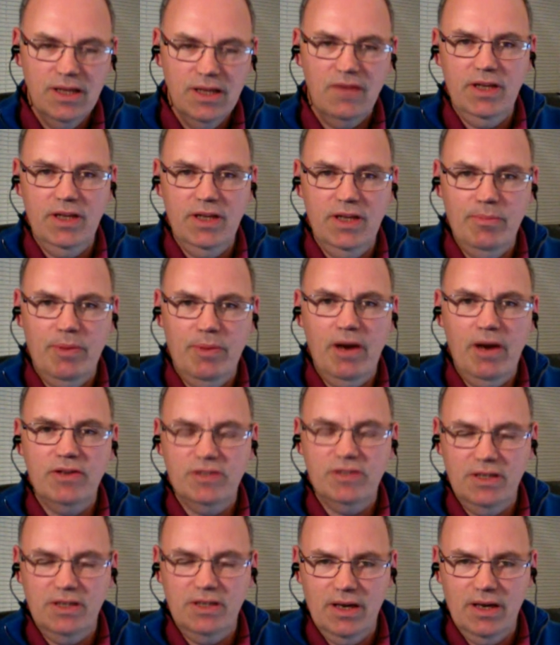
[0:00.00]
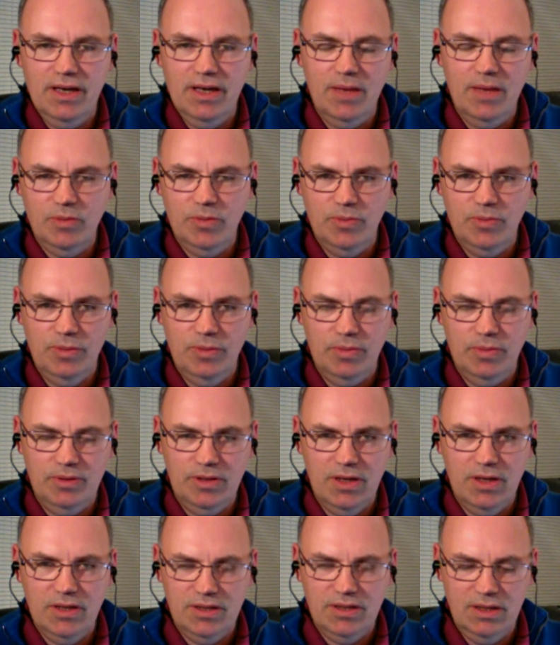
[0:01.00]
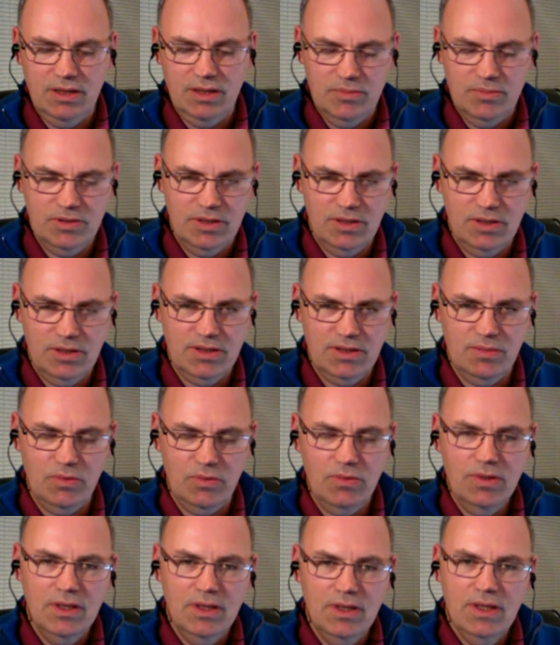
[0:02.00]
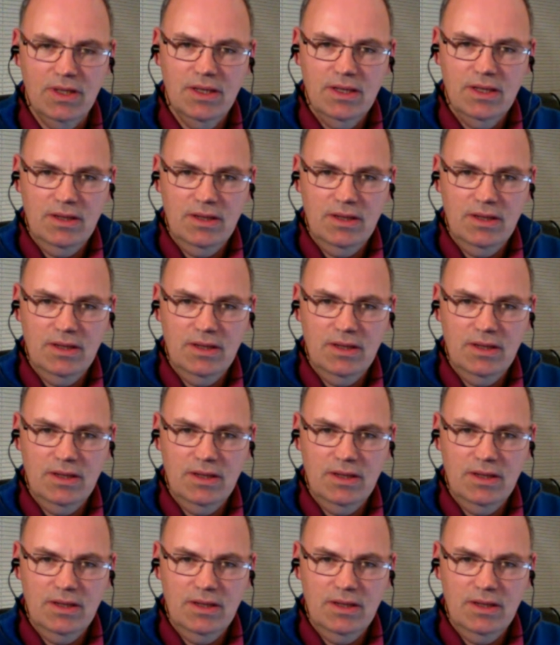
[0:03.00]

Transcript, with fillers: I find it embarrassing going up to people and asking them." So I said, "Well."